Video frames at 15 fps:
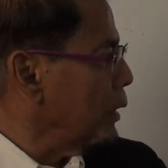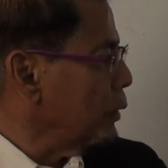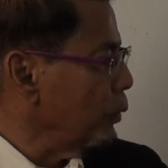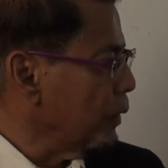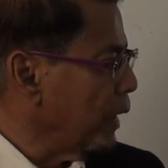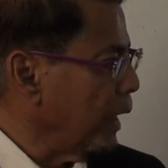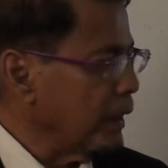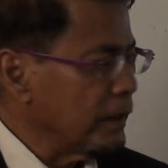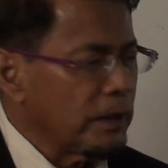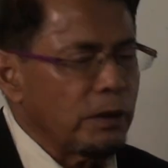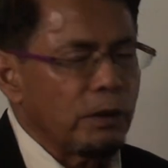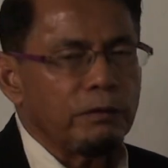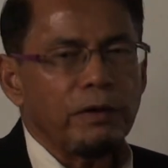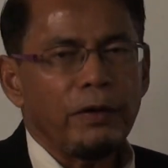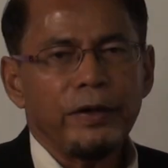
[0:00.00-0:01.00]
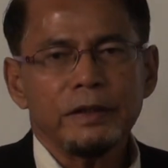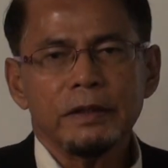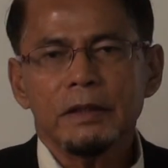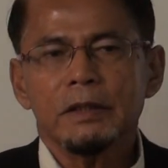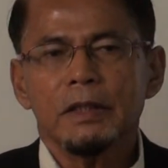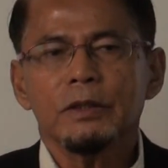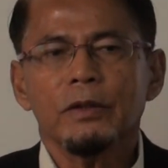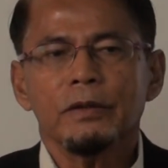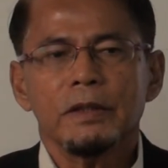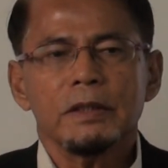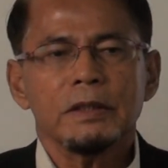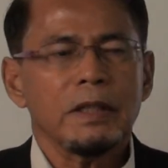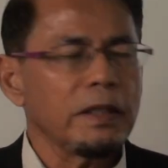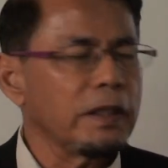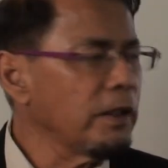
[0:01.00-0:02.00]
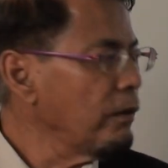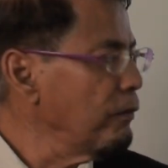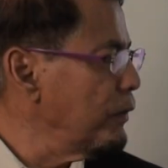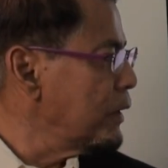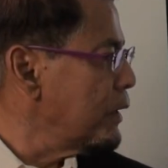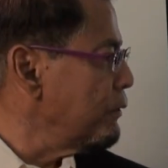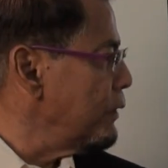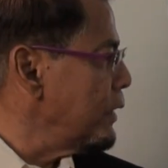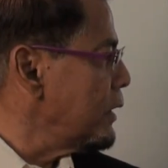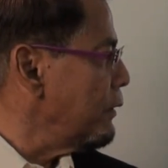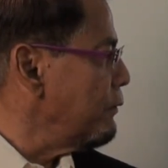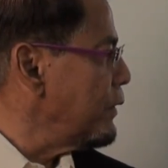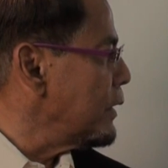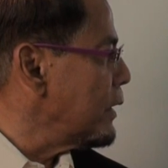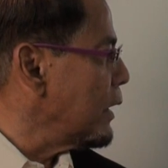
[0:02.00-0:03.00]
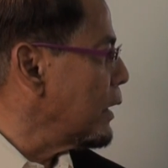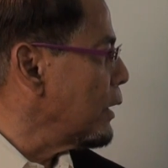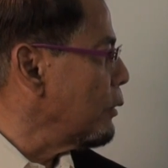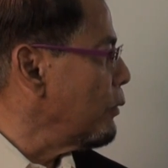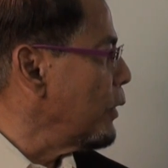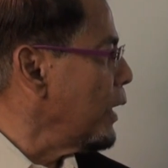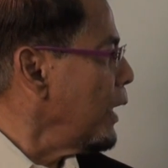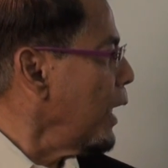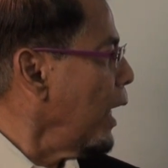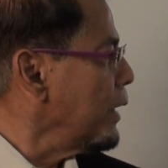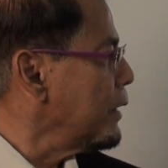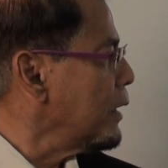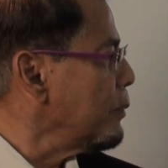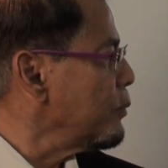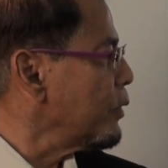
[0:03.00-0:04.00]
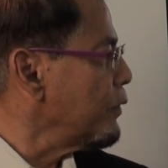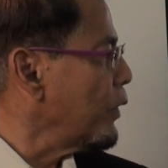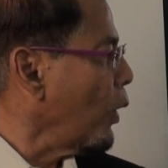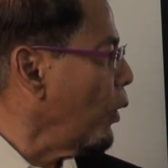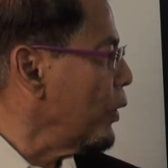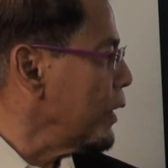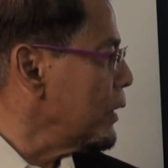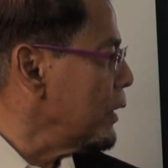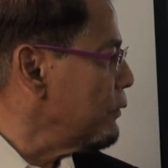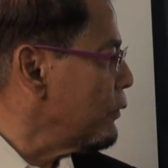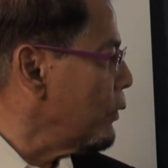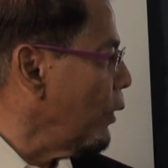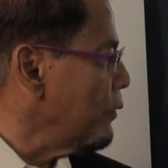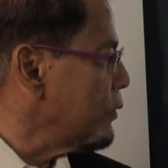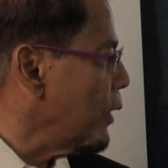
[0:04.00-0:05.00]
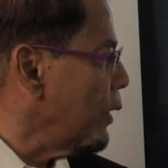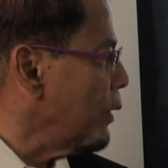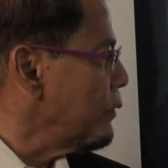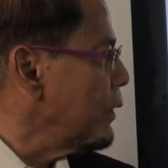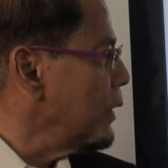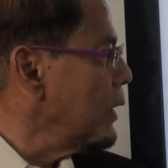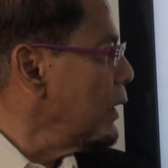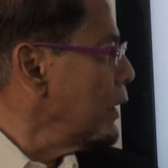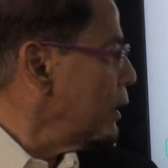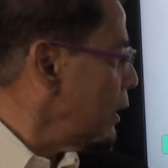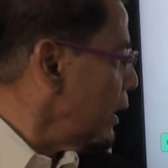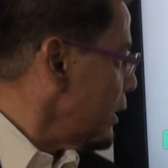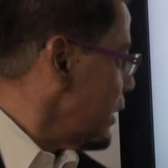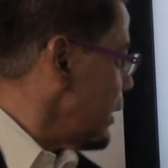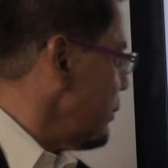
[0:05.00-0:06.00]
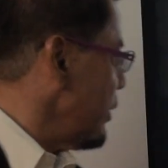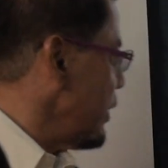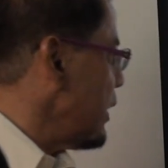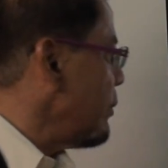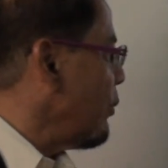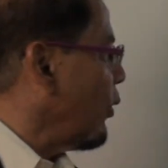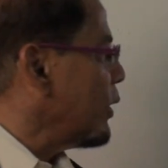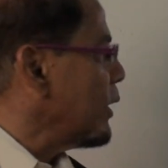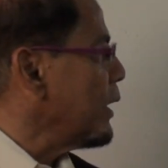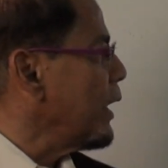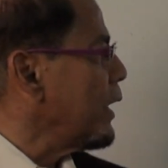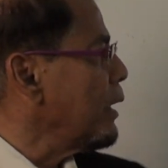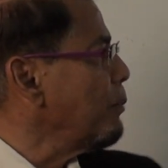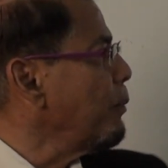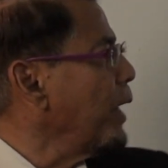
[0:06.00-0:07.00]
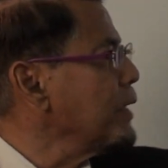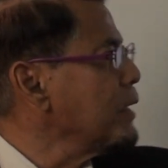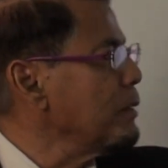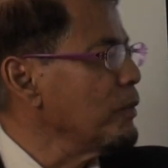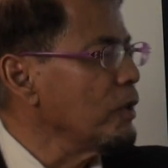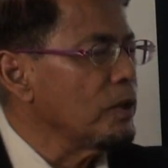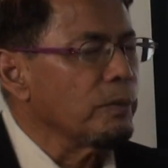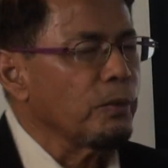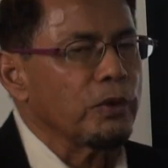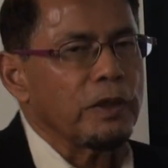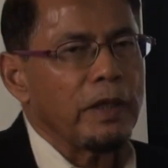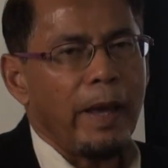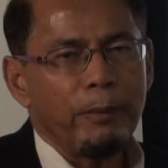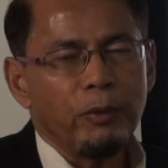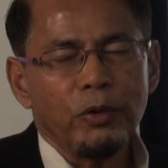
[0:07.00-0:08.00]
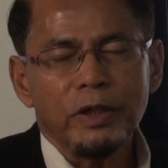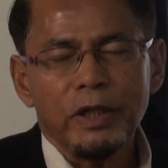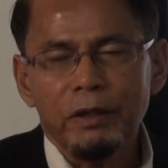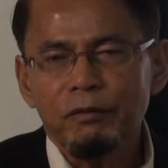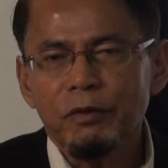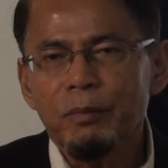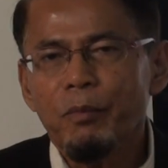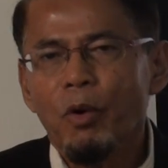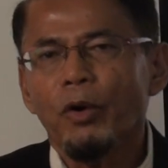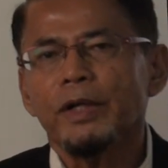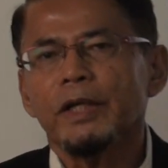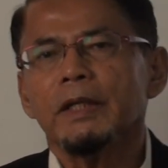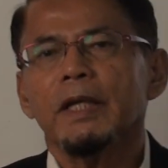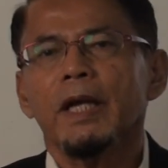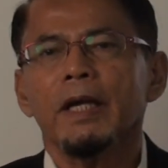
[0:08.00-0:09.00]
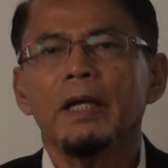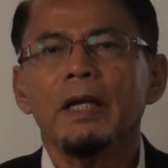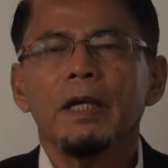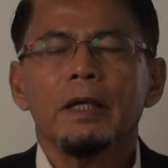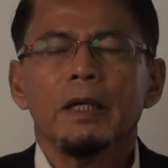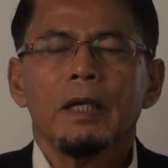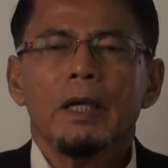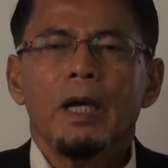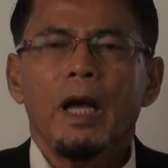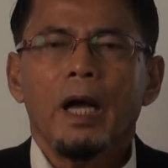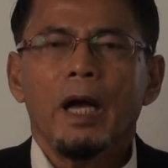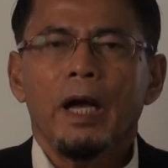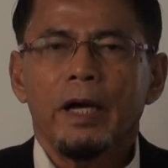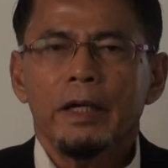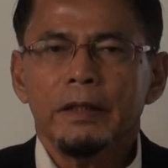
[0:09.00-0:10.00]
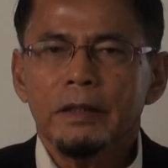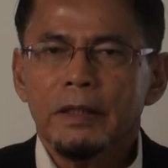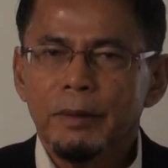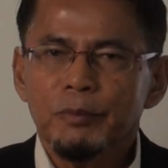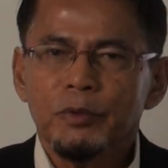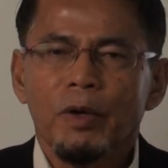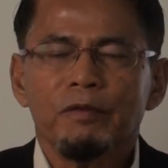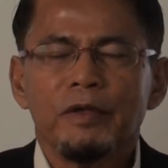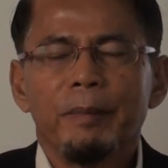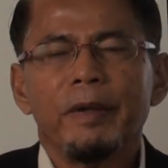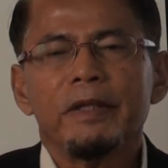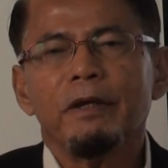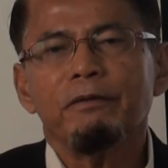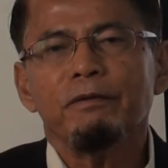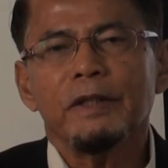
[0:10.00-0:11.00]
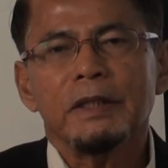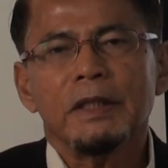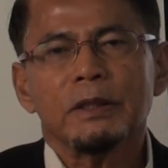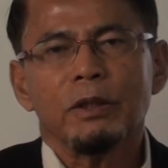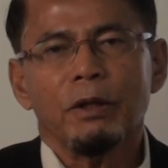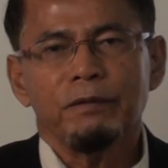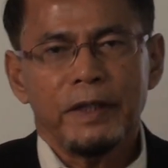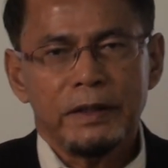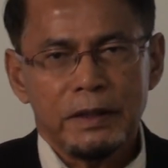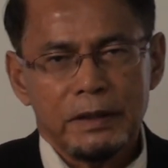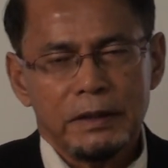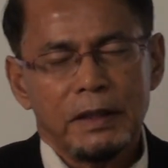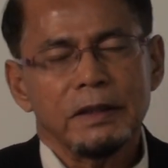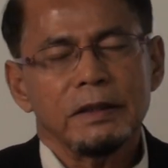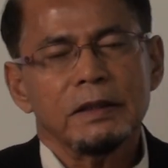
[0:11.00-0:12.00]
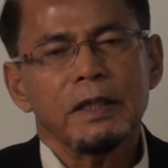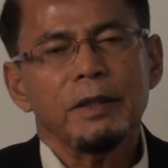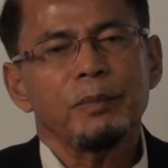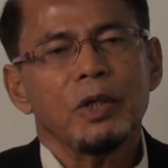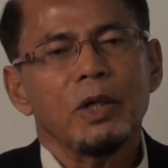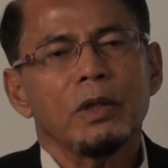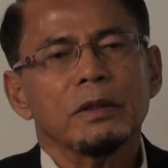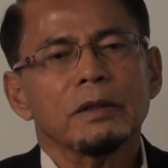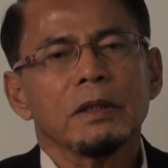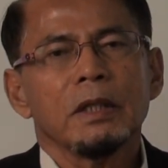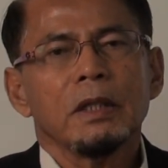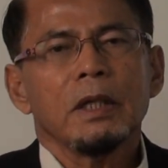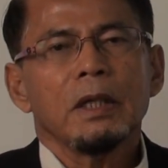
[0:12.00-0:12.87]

totality of our existence on this earth vis-a-vis the physical world in terms of the cognitive thoughts of the CBT model and the PI-CBT model. I'm going to give you more detail in terms of the metaphysics of existence, because